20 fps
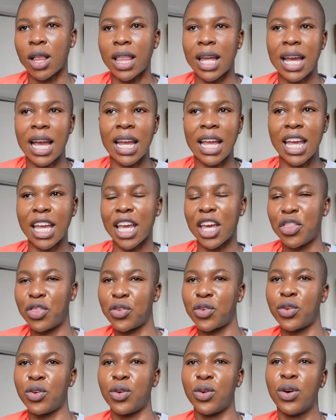Like, I can get
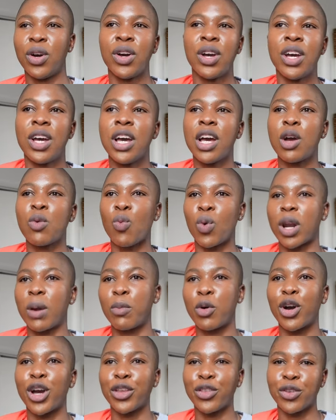through what
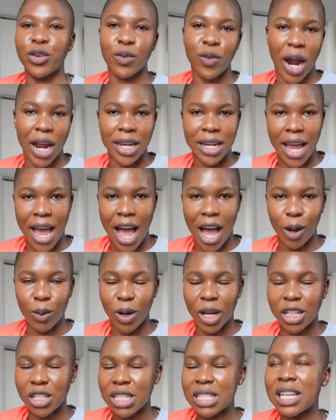I'm going through right now.
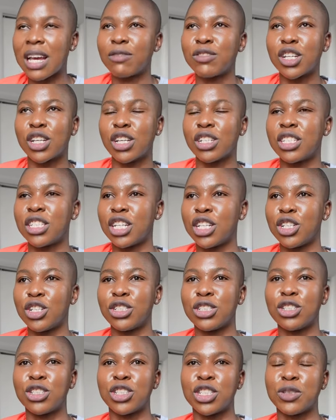I just have to
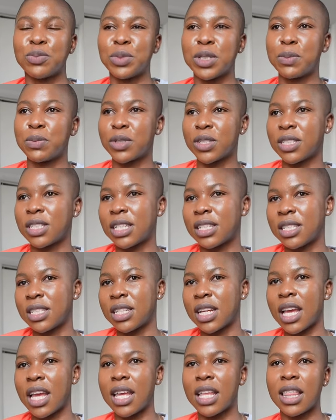continue to just be
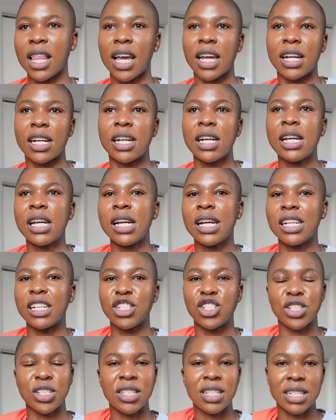persistent. Like,
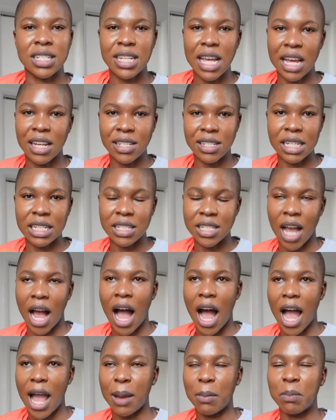it's just a testing
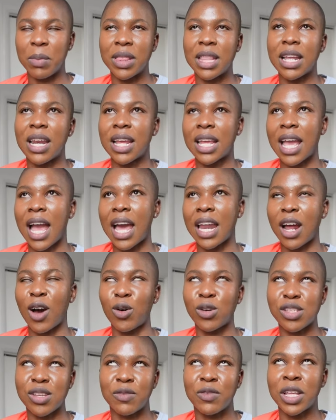time. But then again, I
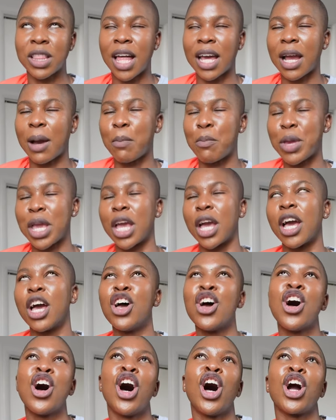also feel like I'm being
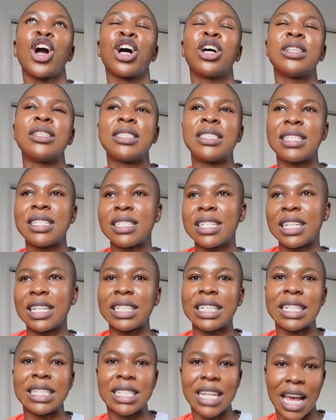
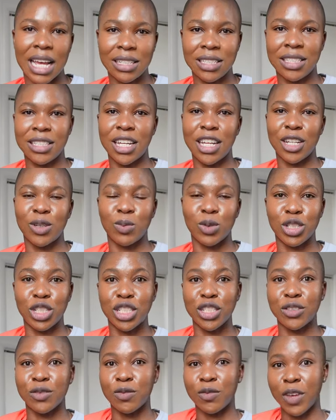consistently tested,
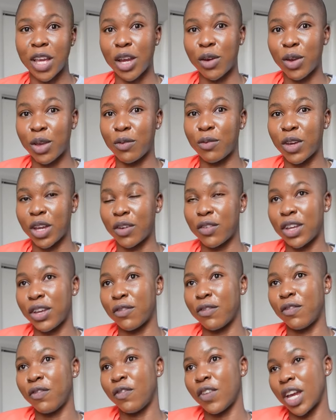which is very,
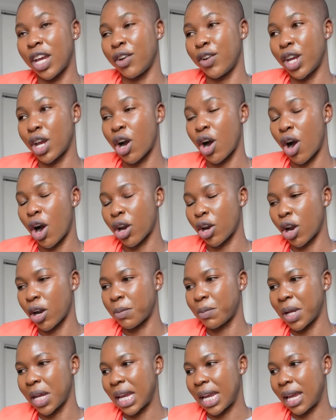very, very hard
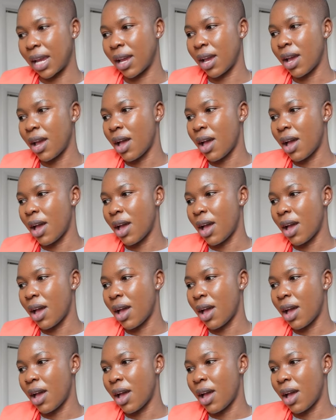on me.